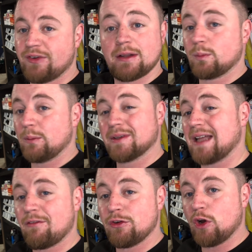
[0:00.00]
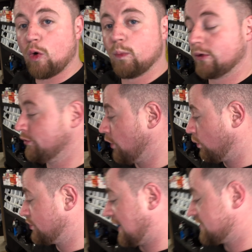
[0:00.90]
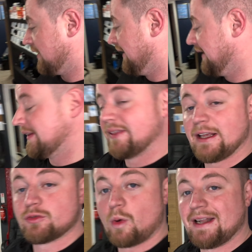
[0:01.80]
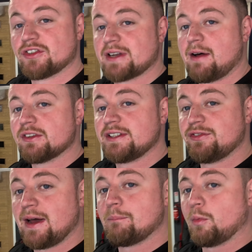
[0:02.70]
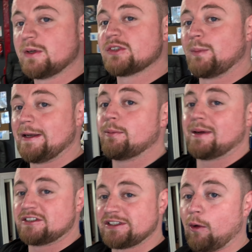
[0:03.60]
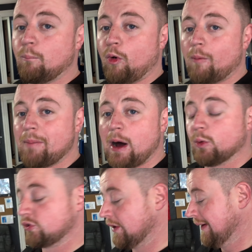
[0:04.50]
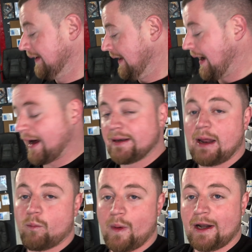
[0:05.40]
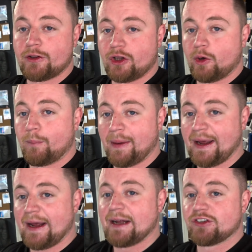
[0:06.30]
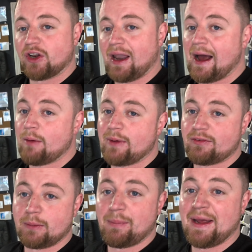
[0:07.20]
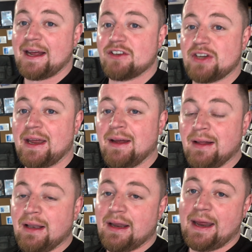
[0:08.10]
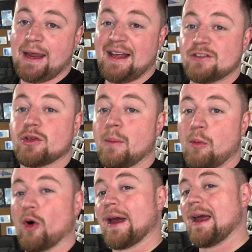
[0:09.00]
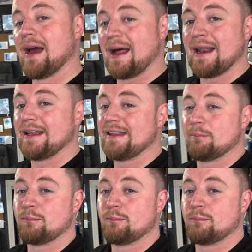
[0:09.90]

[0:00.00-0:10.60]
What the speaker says: fed, we would have no chance. This one is gravity fed, but we still pump out, and then when I do purge the line, we have to purge it into a bucket and then